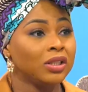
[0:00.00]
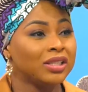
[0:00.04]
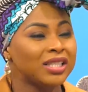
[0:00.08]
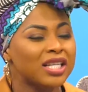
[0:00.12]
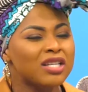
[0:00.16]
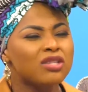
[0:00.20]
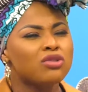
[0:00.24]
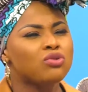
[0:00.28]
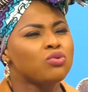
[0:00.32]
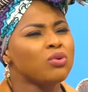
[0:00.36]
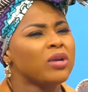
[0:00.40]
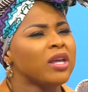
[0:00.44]

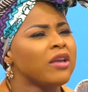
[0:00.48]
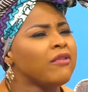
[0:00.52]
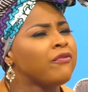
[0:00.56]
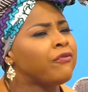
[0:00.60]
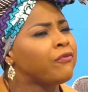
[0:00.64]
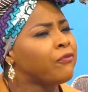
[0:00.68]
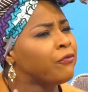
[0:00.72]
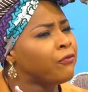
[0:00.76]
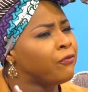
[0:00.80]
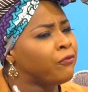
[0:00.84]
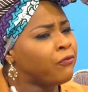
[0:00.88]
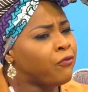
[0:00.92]
Just to give
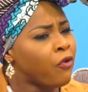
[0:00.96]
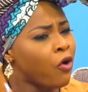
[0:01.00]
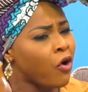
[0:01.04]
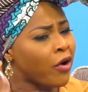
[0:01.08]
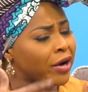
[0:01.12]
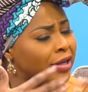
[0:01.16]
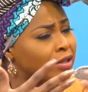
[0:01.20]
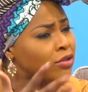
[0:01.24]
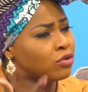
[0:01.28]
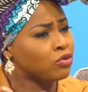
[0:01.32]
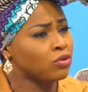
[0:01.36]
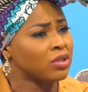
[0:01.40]

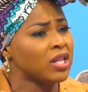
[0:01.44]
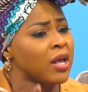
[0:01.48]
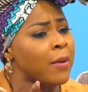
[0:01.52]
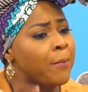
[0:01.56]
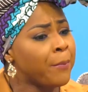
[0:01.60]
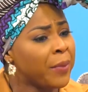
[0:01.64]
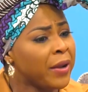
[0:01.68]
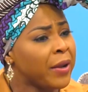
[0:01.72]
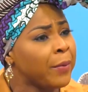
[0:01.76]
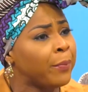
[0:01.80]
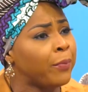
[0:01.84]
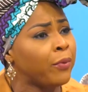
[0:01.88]
voice to the
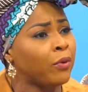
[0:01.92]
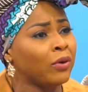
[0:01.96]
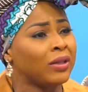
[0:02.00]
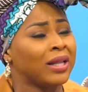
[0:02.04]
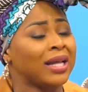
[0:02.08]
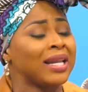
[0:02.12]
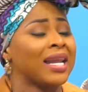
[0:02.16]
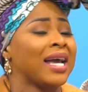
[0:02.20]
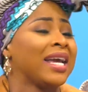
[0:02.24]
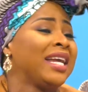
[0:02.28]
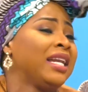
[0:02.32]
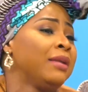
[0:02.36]
people
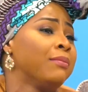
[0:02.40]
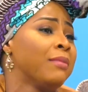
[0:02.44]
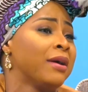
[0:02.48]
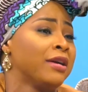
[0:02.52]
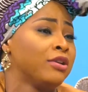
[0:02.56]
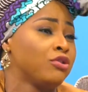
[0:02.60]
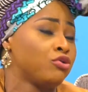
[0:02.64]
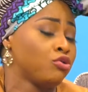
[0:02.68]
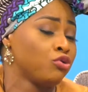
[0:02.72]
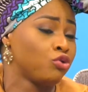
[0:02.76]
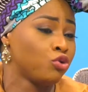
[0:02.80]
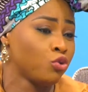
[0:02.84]
that are in my
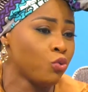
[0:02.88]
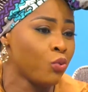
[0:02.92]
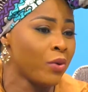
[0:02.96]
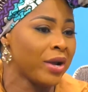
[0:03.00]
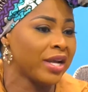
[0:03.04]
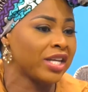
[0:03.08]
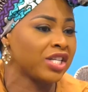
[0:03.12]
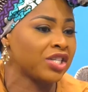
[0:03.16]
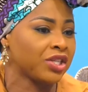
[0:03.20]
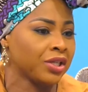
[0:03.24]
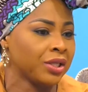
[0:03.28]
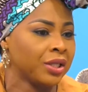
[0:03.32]

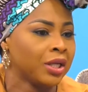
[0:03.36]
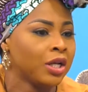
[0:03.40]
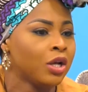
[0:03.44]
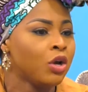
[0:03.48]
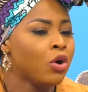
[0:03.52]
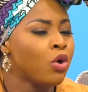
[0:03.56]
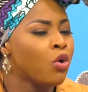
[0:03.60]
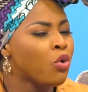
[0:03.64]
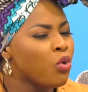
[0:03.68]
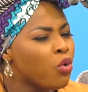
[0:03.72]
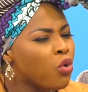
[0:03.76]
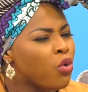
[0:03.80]
situation
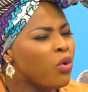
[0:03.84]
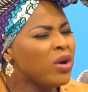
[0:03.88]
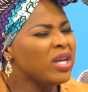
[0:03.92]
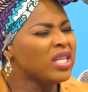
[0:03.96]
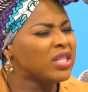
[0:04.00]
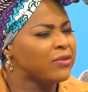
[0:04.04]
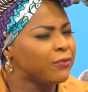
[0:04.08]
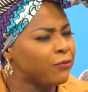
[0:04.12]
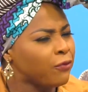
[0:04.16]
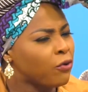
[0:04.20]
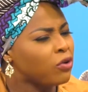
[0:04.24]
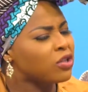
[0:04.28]
who
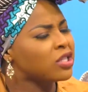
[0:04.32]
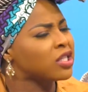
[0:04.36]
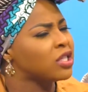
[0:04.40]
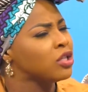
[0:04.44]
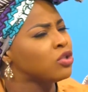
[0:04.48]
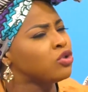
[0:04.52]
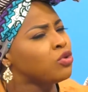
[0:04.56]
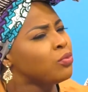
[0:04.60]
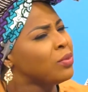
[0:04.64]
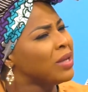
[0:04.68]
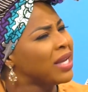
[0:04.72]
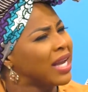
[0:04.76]
is forcing
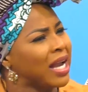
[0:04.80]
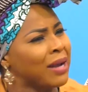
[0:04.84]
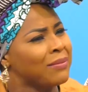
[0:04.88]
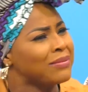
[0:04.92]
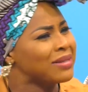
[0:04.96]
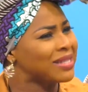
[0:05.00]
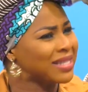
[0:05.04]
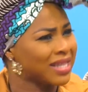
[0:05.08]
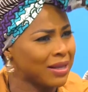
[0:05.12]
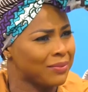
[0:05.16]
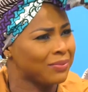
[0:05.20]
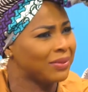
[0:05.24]
to become
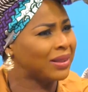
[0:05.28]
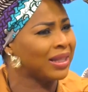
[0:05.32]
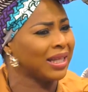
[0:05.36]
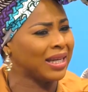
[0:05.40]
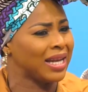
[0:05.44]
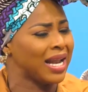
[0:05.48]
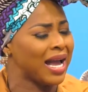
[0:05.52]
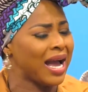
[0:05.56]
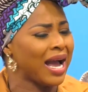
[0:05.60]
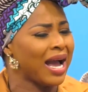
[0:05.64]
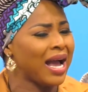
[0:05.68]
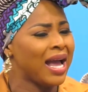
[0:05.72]

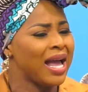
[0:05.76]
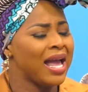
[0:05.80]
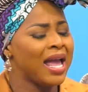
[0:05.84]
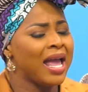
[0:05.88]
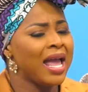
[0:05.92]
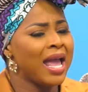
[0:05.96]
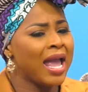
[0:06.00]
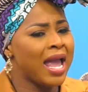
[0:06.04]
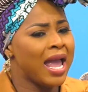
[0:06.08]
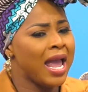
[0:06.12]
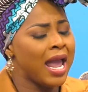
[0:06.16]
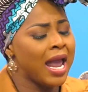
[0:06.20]
something.
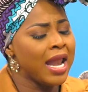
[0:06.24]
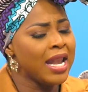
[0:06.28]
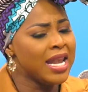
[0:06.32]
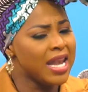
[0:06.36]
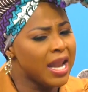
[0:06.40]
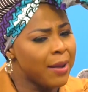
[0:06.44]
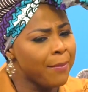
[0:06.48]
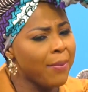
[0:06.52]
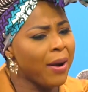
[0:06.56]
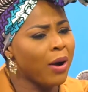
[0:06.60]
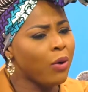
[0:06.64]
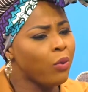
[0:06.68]

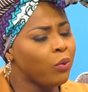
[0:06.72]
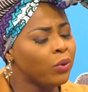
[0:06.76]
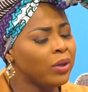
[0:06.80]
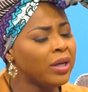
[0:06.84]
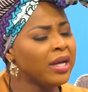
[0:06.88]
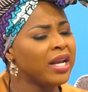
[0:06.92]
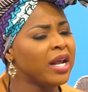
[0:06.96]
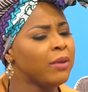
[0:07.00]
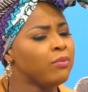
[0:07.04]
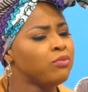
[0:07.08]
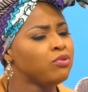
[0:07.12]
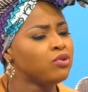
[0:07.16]
Neighborhood,
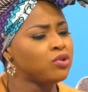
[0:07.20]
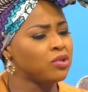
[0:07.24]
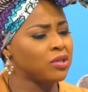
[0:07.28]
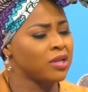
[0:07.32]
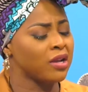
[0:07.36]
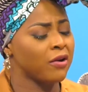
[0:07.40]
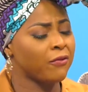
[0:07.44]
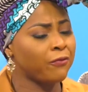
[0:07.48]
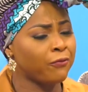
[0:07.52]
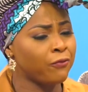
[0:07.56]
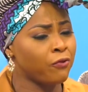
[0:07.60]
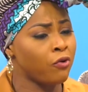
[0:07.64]
let me say,
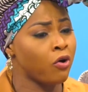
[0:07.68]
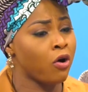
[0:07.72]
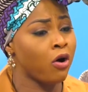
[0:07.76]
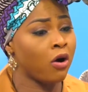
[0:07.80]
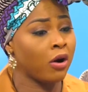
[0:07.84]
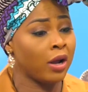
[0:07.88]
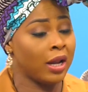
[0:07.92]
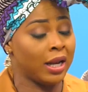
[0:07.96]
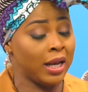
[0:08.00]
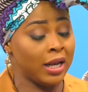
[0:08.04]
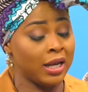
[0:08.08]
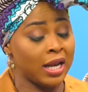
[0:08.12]

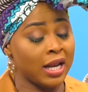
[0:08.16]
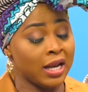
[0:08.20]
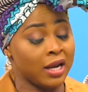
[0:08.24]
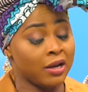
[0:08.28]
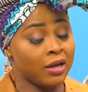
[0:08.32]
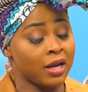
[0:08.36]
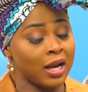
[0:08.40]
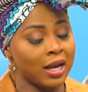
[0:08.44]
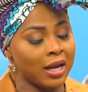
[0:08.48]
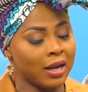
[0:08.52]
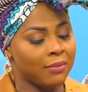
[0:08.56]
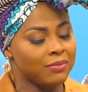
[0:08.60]

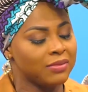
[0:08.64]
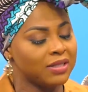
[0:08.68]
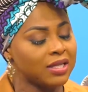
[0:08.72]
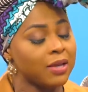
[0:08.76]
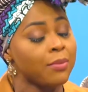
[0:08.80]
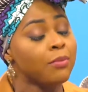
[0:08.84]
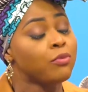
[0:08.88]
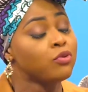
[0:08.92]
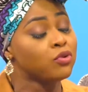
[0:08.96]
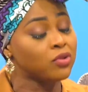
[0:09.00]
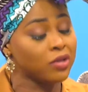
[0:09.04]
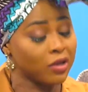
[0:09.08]

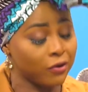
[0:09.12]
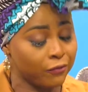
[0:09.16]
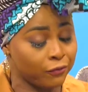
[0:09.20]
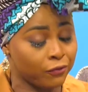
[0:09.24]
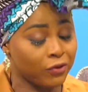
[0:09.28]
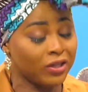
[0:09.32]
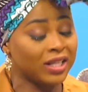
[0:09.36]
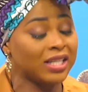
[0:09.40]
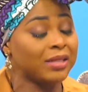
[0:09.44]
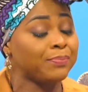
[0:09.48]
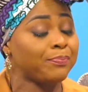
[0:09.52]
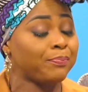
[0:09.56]

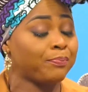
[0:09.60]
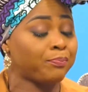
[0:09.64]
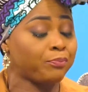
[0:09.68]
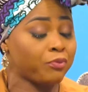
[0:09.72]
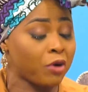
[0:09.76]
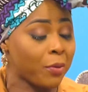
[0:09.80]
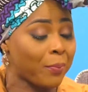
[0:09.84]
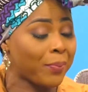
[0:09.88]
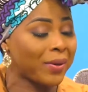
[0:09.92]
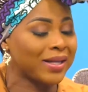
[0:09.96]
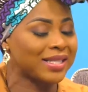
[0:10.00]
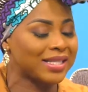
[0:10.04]
busiafo,
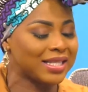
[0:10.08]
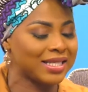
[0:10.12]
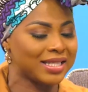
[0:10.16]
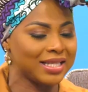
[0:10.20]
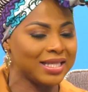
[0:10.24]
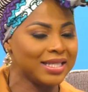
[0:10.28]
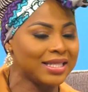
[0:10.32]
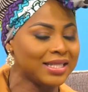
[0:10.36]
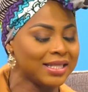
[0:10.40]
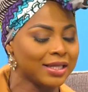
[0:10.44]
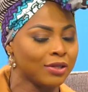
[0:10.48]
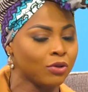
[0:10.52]
properties,
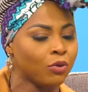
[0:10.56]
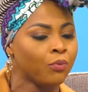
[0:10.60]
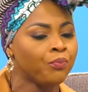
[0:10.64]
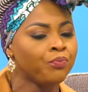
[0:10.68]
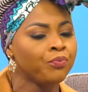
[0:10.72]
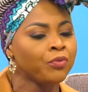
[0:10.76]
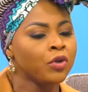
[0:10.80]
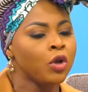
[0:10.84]
you know.